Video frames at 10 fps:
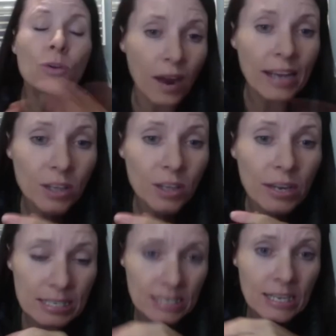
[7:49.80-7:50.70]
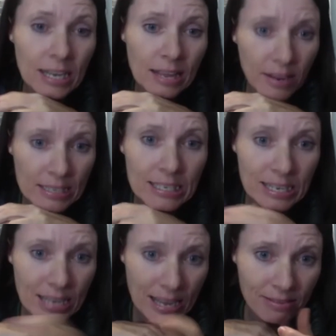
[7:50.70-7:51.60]
right, I did
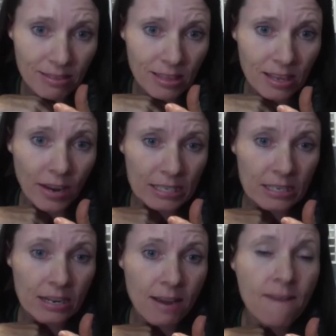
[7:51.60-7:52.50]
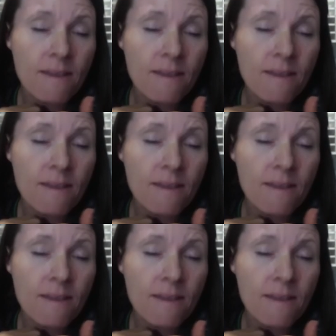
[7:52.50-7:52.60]
get the idea